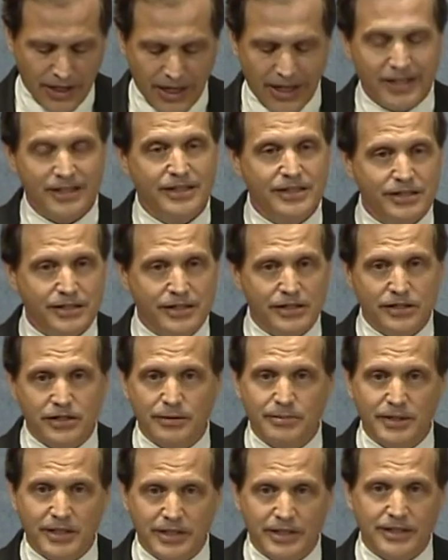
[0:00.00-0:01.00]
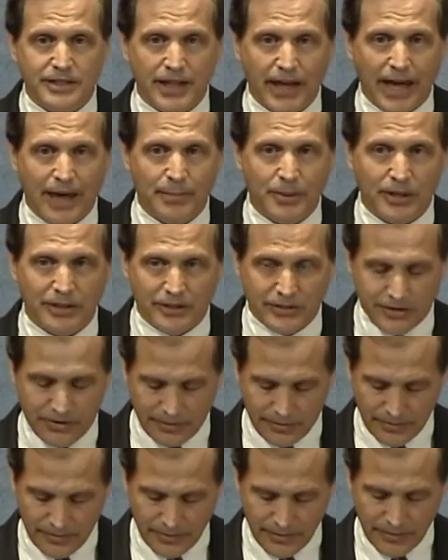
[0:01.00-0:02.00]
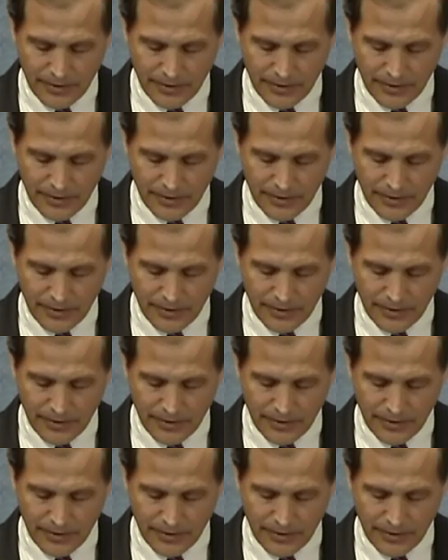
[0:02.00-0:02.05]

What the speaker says: and this system is capitalism.